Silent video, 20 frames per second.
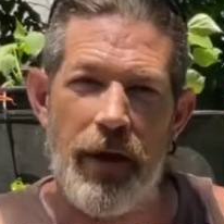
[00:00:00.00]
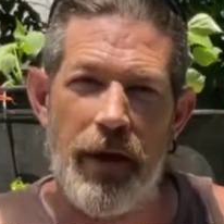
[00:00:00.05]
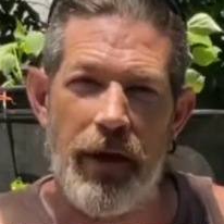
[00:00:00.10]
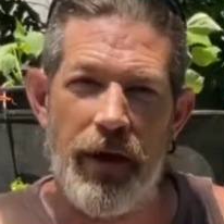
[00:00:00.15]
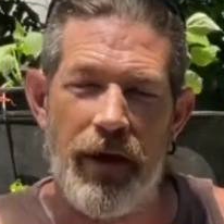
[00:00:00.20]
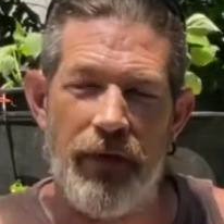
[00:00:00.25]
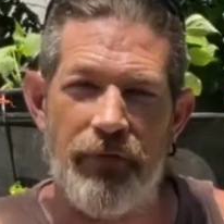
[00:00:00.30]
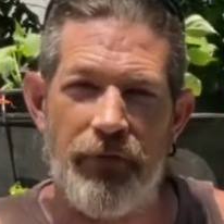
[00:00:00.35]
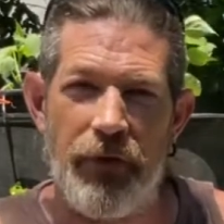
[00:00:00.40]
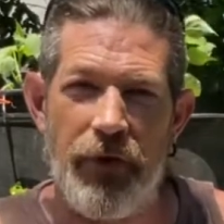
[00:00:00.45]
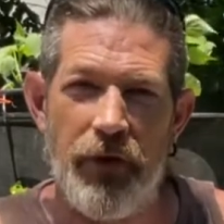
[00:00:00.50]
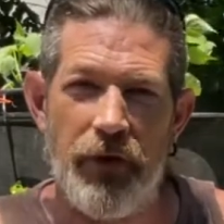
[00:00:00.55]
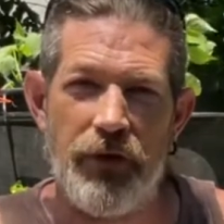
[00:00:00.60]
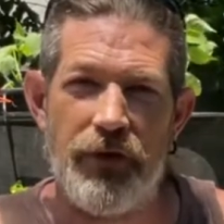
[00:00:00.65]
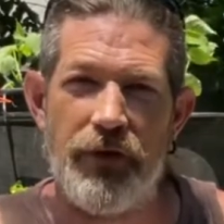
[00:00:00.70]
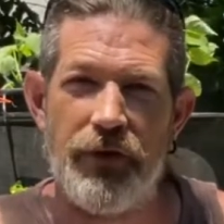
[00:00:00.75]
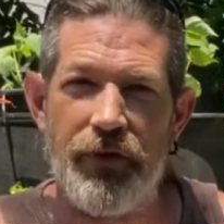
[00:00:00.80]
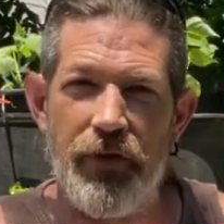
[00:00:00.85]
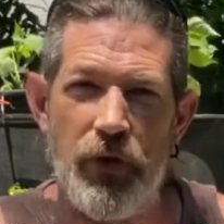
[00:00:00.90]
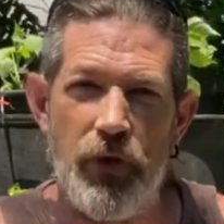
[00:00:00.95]
And for
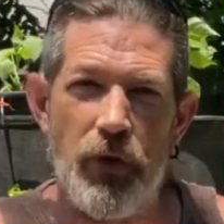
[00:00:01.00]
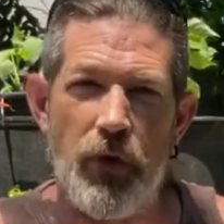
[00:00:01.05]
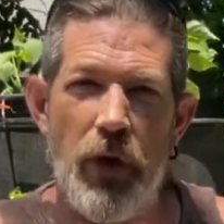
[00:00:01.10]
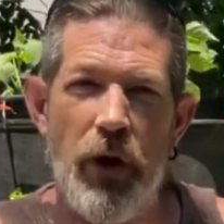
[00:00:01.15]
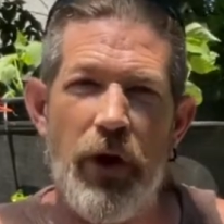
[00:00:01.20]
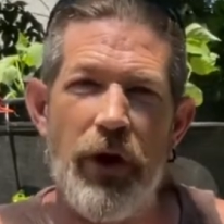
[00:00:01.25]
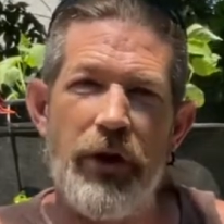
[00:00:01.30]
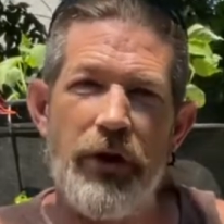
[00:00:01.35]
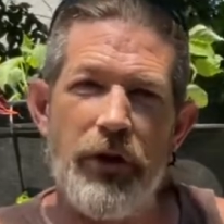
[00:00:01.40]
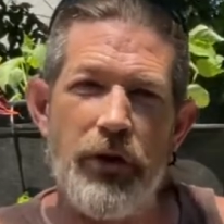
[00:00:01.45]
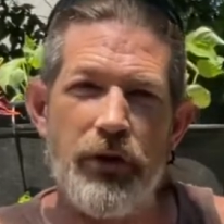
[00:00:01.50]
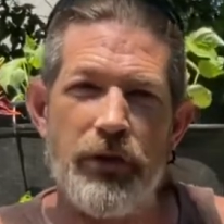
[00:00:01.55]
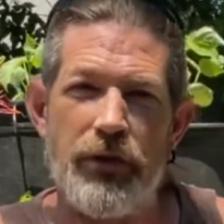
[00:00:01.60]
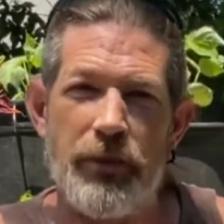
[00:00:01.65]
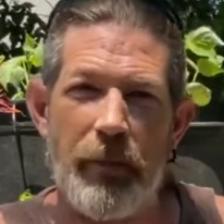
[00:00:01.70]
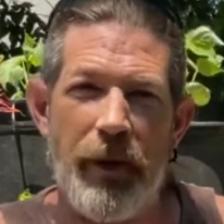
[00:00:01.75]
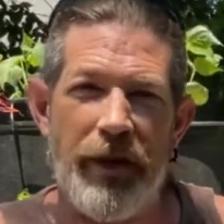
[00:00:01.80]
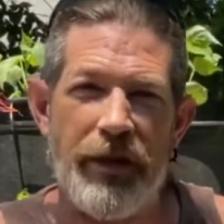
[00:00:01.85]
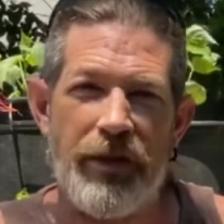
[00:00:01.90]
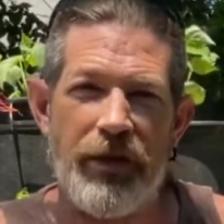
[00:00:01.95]
those of you who are new to
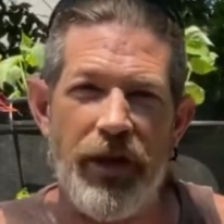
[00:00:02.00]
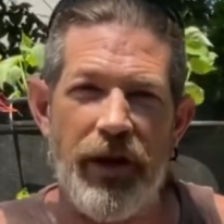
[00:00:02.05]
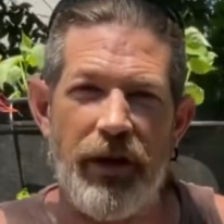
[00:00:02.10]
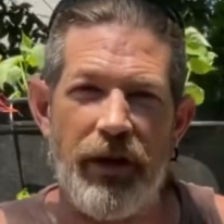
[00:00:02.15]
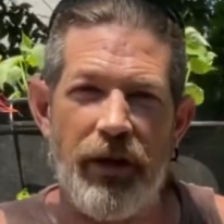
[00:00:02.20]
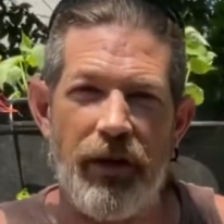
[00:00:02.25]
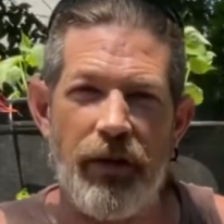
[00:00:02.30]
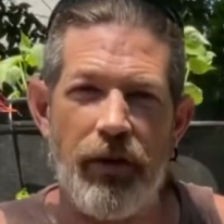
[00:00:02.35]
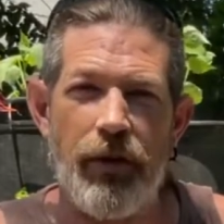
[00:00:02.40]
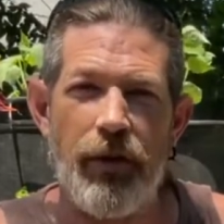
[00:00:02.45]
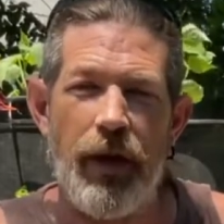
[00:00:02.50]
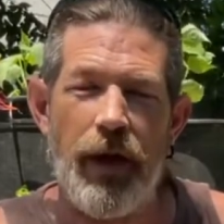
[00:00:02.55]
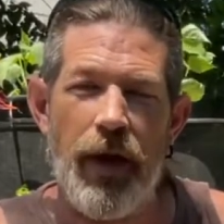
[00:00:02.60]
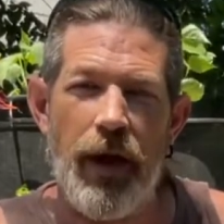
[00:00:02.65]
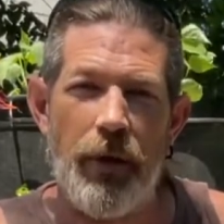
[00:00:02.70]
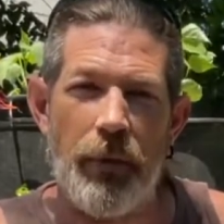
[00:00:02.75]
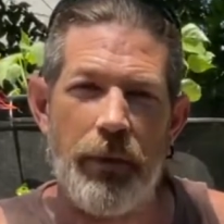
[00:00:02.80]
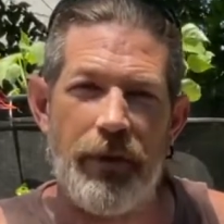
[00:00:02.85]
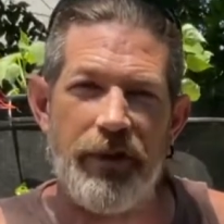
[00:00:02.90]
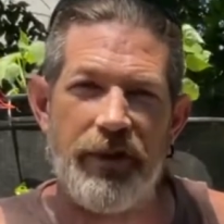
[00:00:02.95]
my channel,
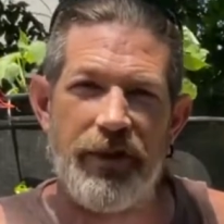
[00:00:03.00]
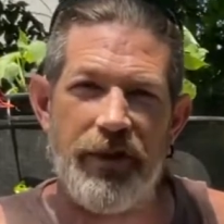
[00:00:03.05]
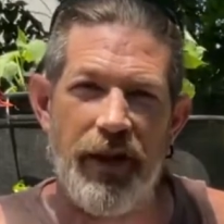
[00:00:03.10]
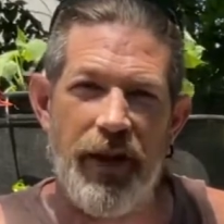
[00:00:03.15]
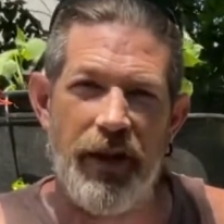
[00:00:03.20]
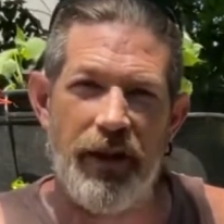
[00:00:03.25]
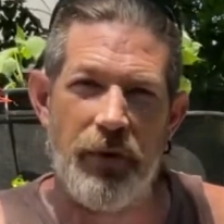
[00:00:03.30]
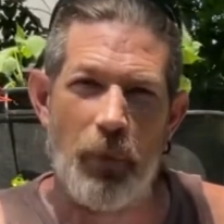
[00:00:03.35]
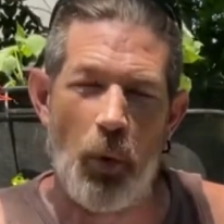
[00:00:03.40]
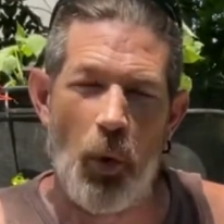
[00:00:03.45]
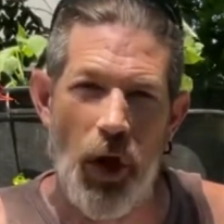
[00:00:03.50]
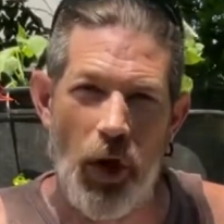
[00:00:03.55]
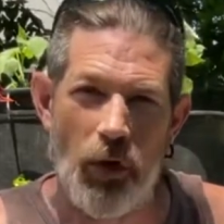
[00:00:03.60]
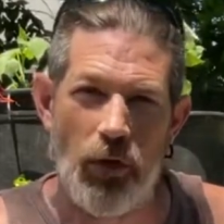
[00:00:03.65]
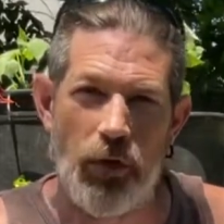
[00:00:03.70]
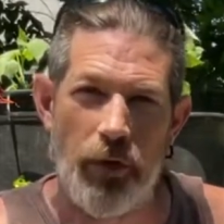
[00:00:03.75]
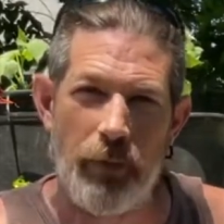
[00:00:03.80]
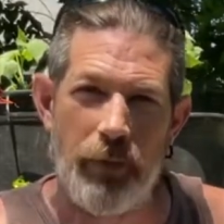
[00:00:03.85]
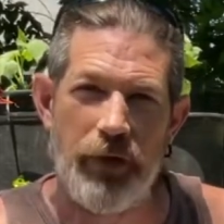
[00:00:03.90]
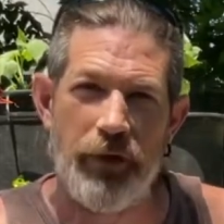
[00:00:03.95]
I want to say
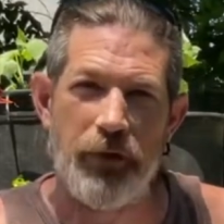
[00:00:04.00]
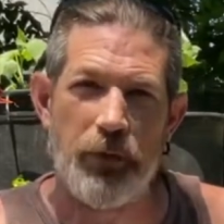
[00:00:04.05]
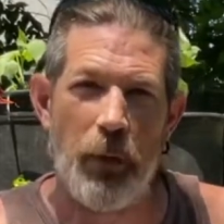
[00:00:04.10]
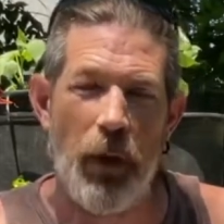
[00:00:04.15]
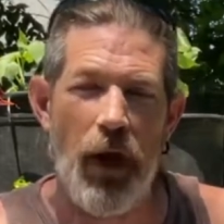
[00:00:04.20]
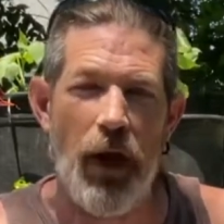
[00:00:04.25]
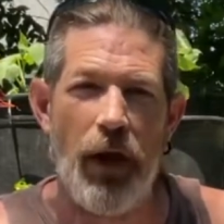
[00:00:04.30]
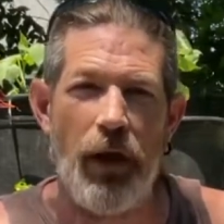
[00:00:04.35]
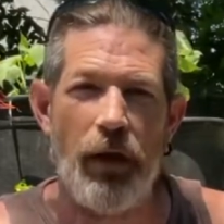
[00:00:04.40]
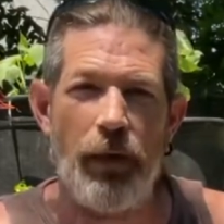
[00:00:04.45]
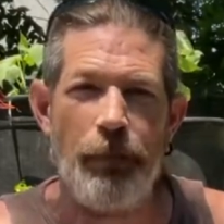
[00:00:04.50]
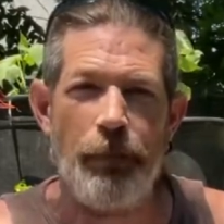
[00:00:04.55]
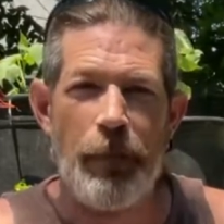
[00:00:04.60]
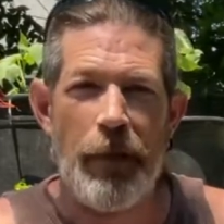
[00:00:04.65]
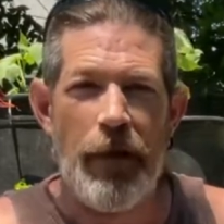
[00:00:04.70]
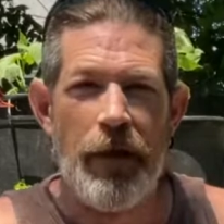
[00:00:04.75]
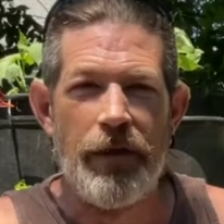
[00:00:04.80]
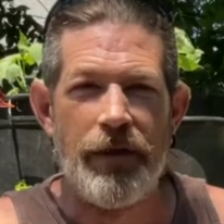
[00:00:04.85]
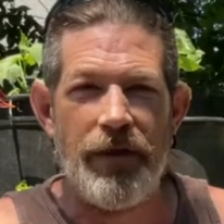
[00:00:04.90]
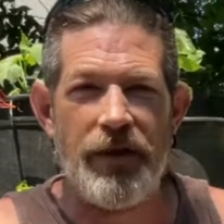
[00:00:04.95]
welcome as well.
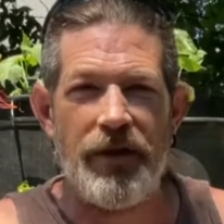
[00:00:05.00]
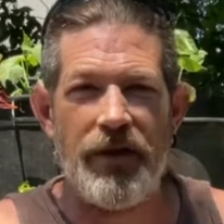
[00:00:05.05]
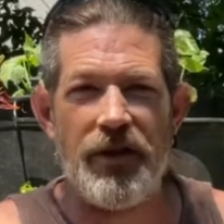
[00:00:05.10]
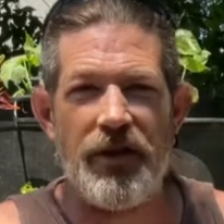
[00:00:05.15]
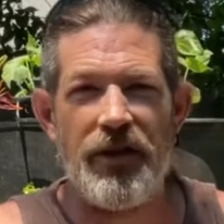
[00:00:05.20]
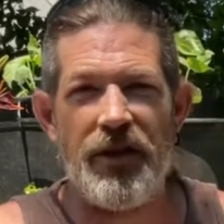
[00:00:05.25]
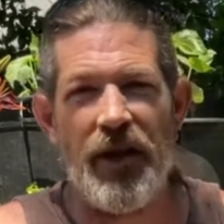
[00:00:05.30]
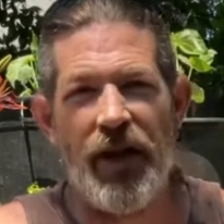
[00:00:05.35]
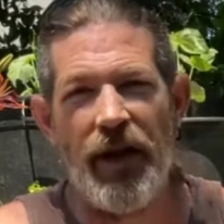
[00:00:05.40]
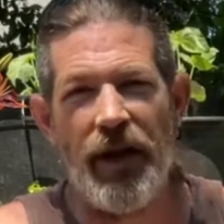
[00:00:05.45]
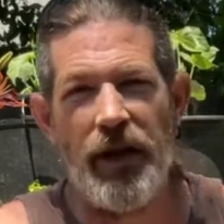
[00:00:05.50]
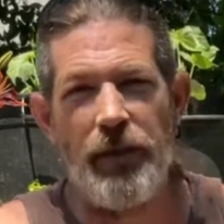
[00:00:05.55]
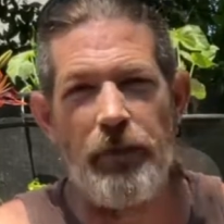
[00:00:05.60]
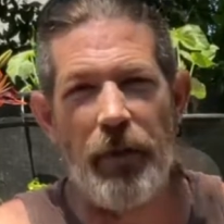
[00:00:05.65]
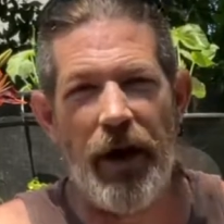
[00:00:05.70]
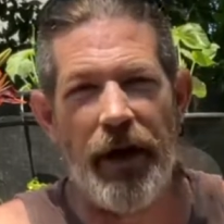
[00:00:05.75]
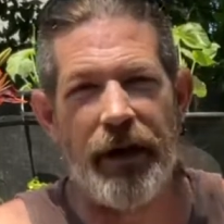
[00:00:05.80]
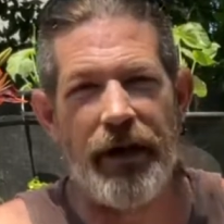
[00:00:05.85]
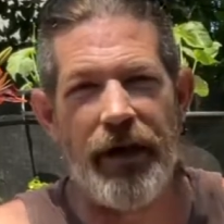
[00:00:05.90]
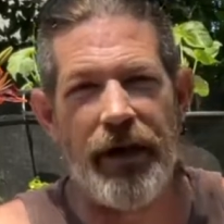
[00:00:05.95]
This is Skelly
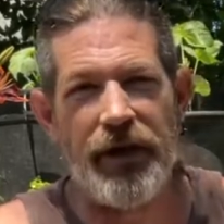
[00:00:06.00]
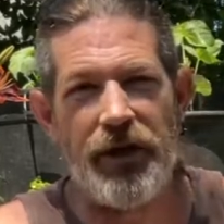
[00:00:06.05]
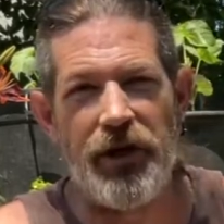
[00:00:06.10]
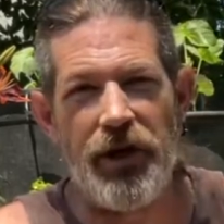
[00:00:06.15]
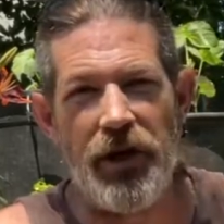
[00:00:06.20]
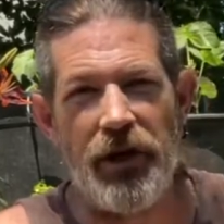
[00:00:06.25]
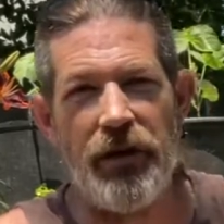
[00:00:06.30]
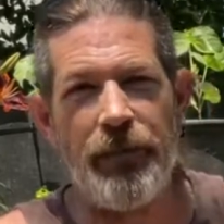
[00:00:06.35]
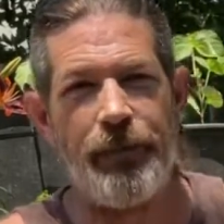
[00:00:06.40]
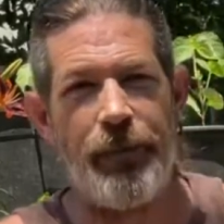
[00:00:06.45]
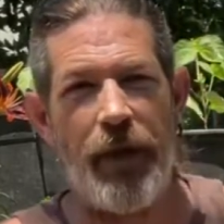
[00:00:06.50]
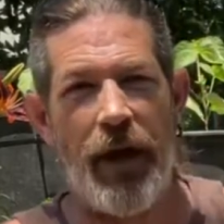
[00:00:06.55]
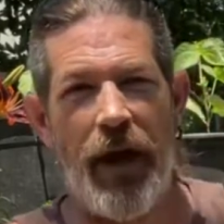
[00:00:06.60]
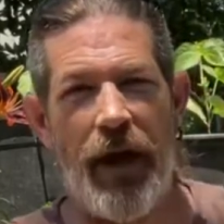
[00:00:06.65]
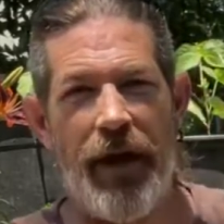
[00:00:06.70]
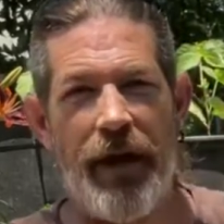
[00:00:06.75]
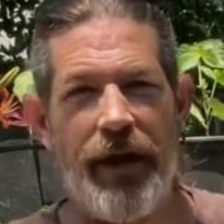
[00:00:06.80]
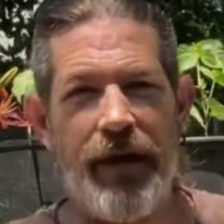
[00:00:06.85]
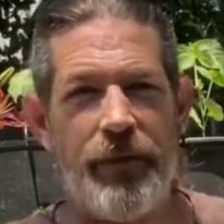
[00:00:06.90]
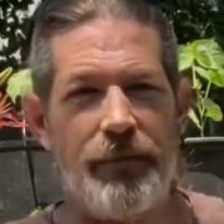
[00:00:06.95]
by Nature.
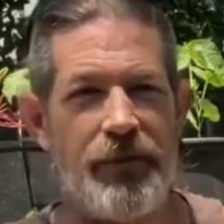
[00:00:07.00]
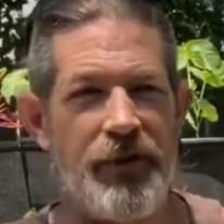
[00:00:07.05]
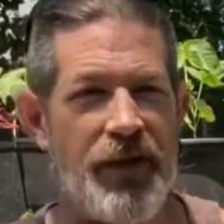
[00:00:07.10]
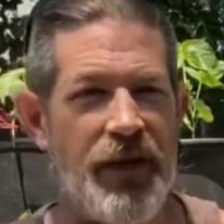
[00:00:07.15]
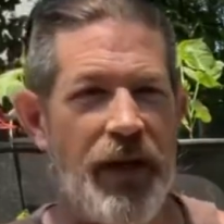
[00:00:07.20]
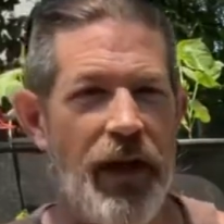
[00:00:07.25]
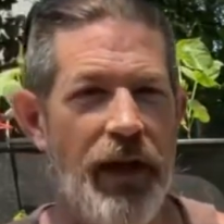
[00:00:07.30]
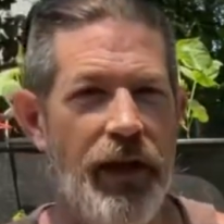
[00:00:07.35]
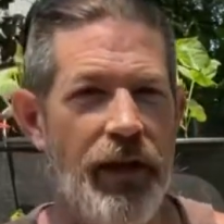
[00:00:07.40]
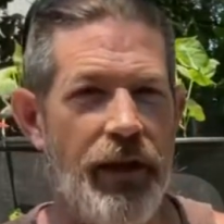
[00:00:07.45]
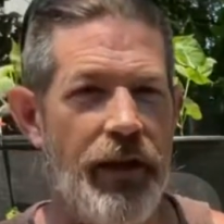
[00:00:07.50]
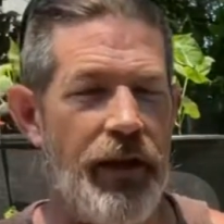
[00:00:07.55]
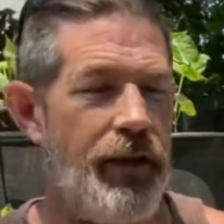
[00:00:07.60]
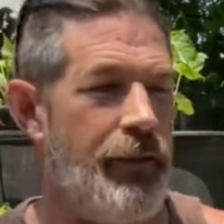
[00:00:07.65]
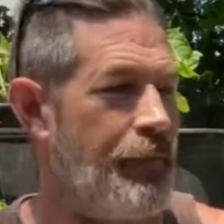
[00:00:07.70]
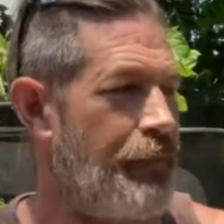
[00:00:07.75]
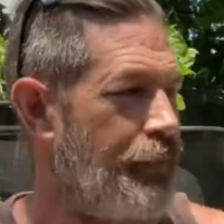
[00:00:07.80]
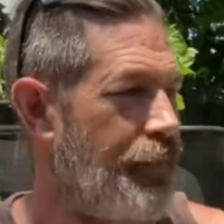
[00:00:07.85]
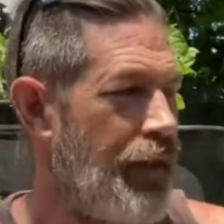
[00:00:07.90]
I am Skelly.